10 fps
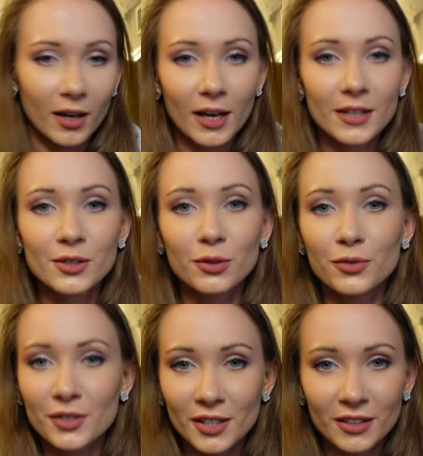as you've
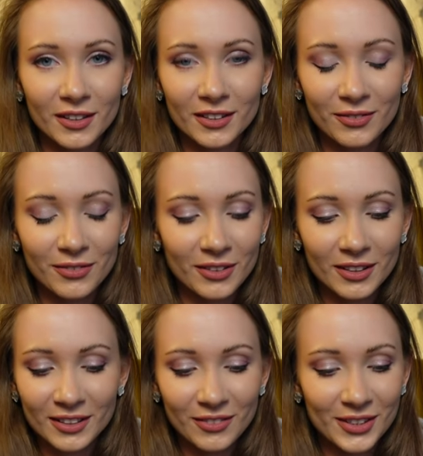seen in the
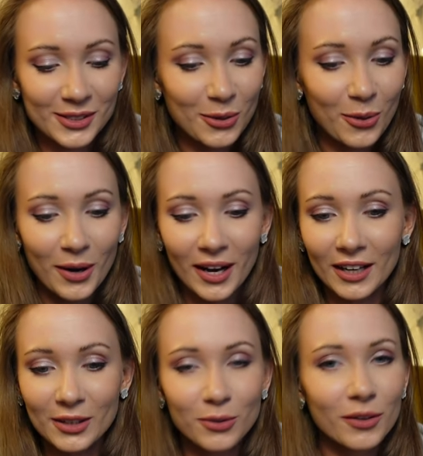in the video
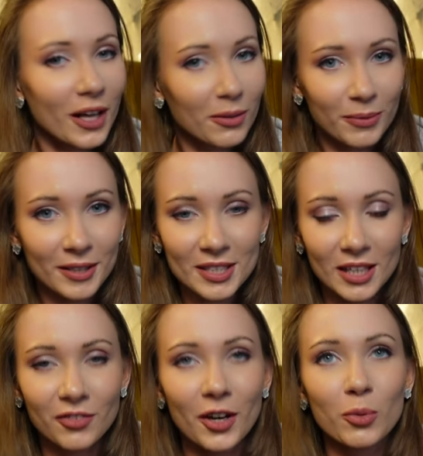i couldn't help
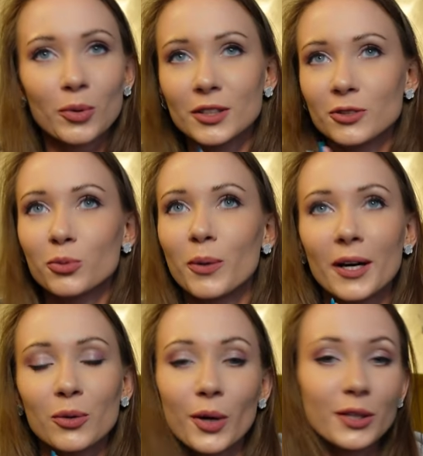myself i wanted to
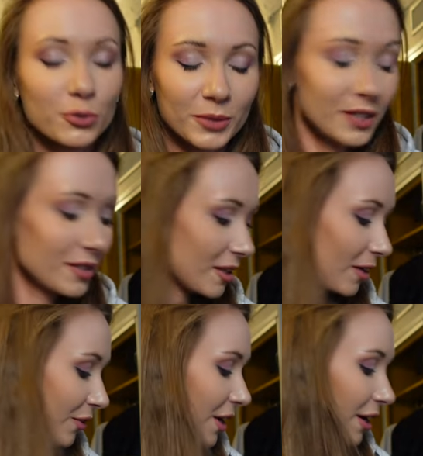buy way too many
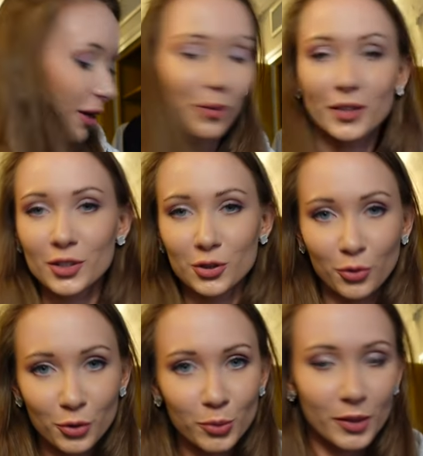stuff and i want to
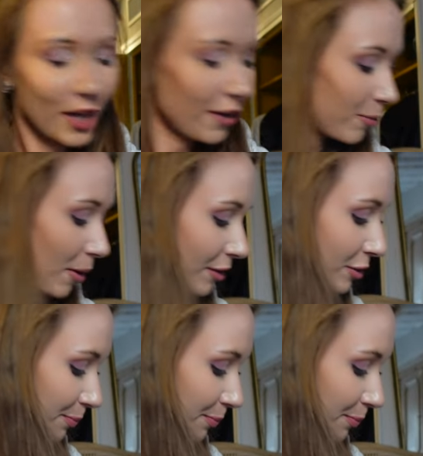show you what i bought